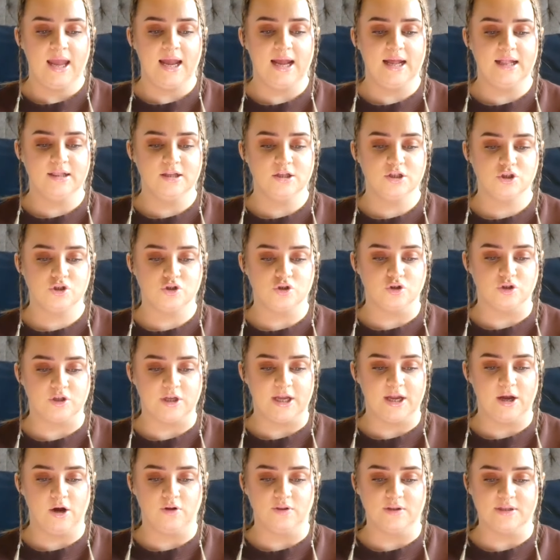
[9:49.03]
In the
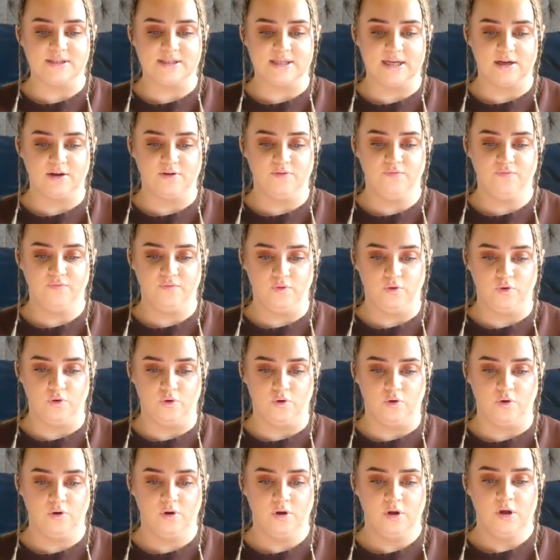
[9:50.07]
study on the second
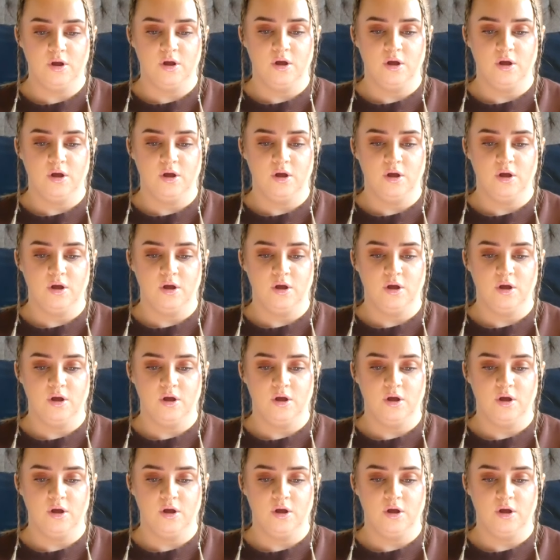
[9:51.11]
floor,